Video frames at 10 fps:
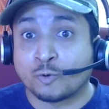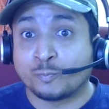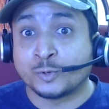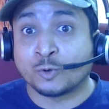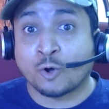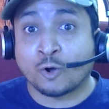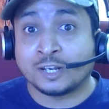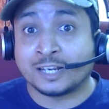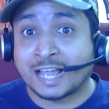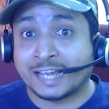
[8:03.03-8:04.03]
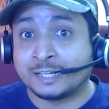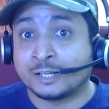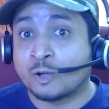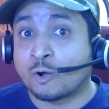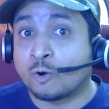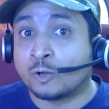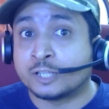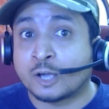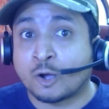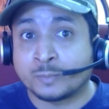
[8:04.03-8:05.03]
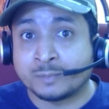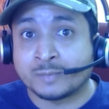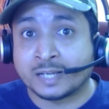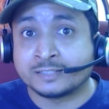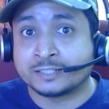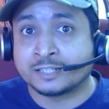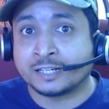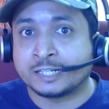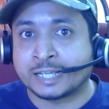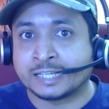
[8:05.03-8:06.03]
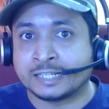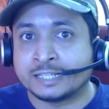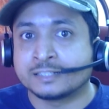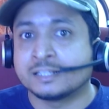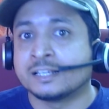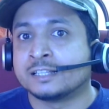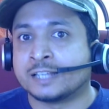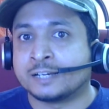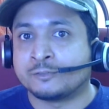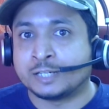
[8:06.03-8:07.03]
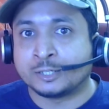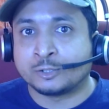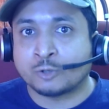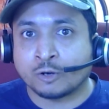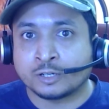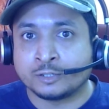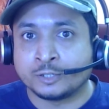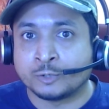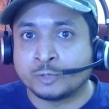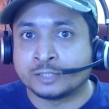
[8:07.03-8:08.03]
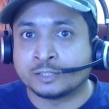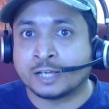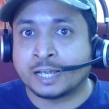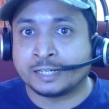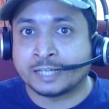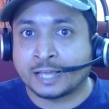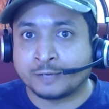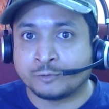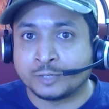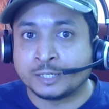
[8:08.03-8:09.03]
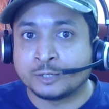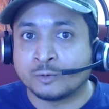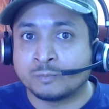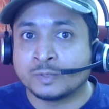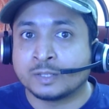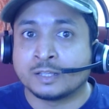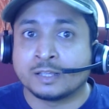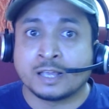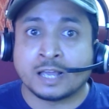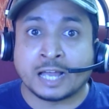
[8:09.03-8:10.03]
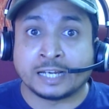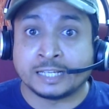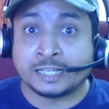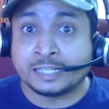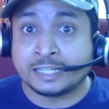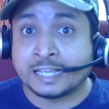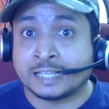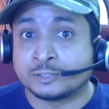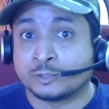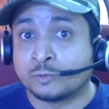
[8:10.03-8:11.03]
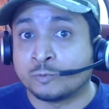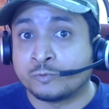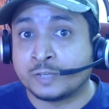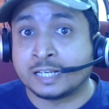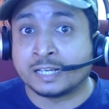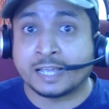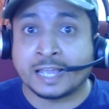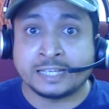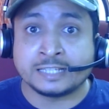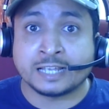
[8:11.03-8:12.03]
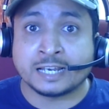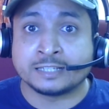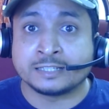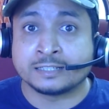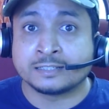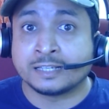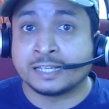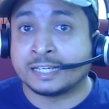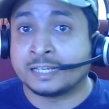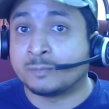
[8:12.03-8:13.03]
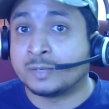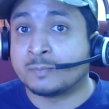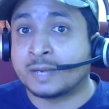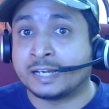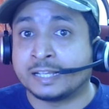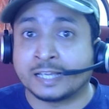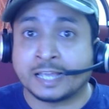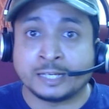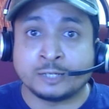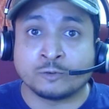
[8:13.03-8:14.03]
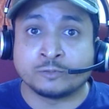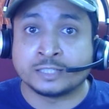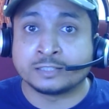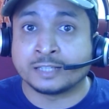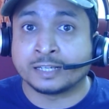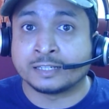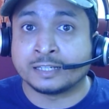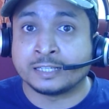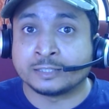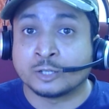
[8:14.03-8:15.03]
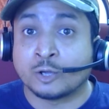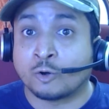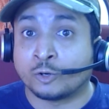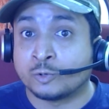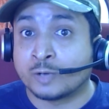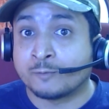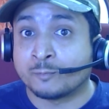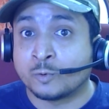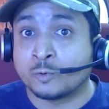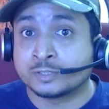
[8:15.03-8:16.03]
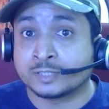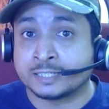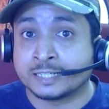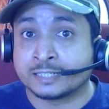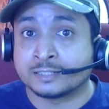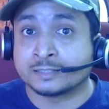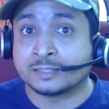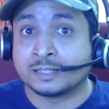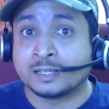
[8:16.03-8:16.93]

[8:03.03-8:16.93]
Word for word: hope you all liked all the optimization techniques that we talked during the entire video. And in case you feel any challenges in implementing any of these techniques or you have more suggestions,